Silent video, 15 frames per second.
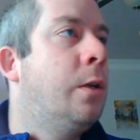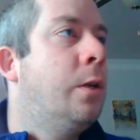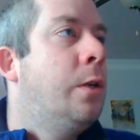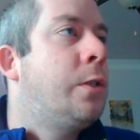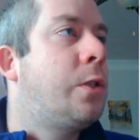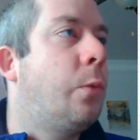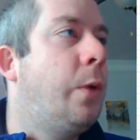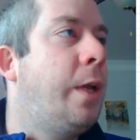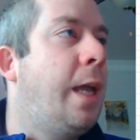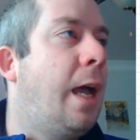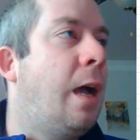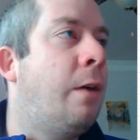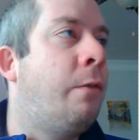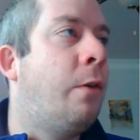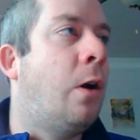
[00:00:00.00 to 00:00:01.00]
So we
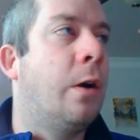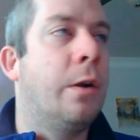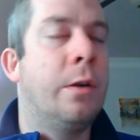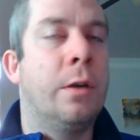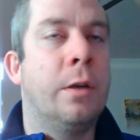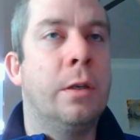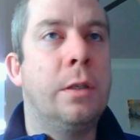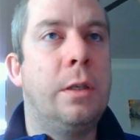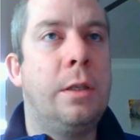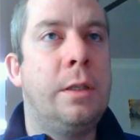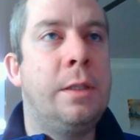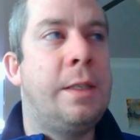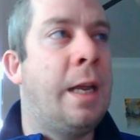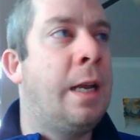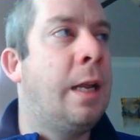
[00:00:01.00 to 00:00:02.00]
have our
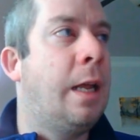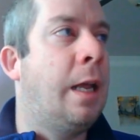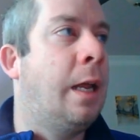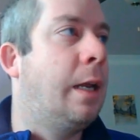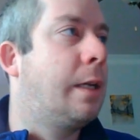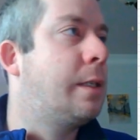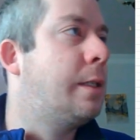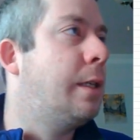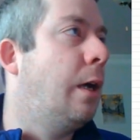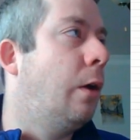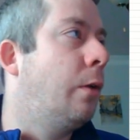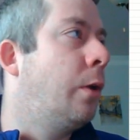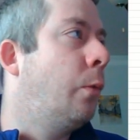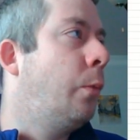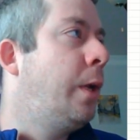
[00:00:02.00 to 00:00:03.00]
data in Excel.
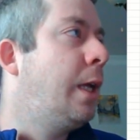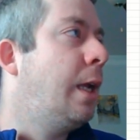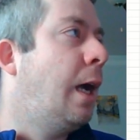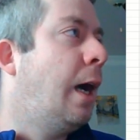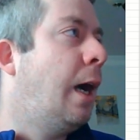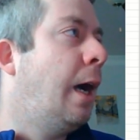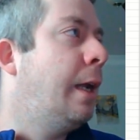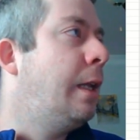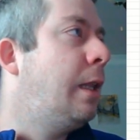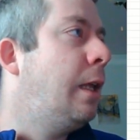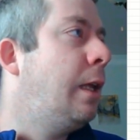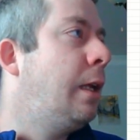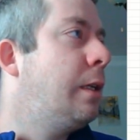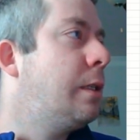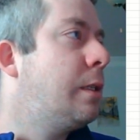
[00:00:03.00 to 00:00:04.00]
Now we can hide
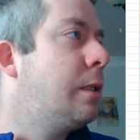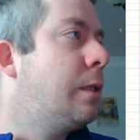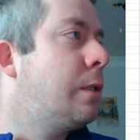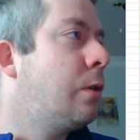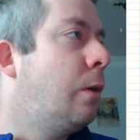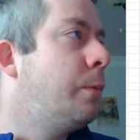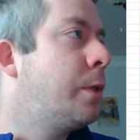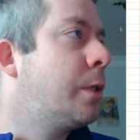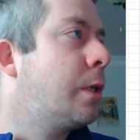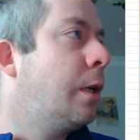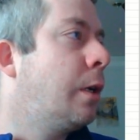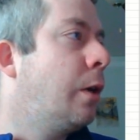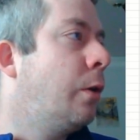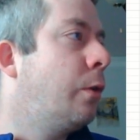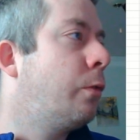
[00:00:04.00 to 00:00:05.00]
things. So I'm just going
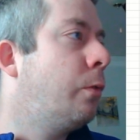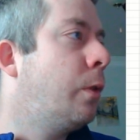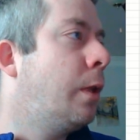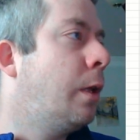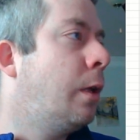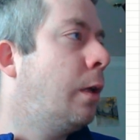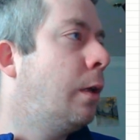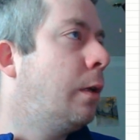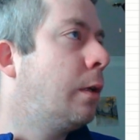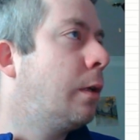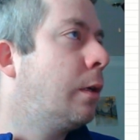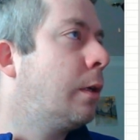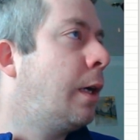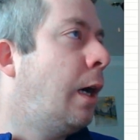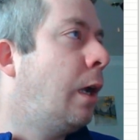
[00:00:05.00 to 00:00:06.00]
to go through the
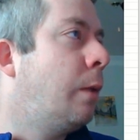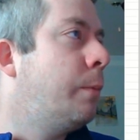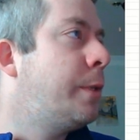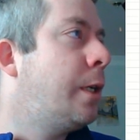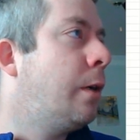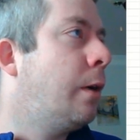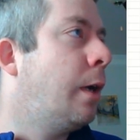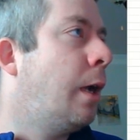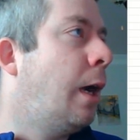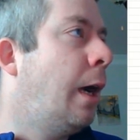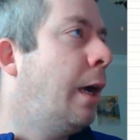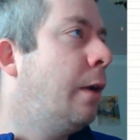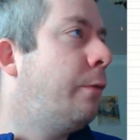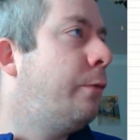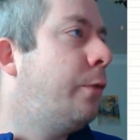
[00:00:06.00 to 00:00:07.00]
columns here and
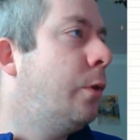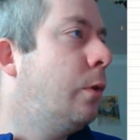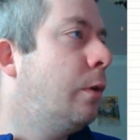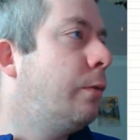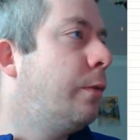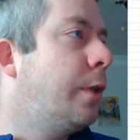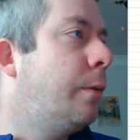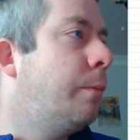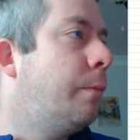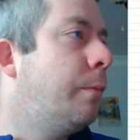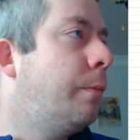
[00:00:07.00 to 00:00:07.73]
hide a few of them.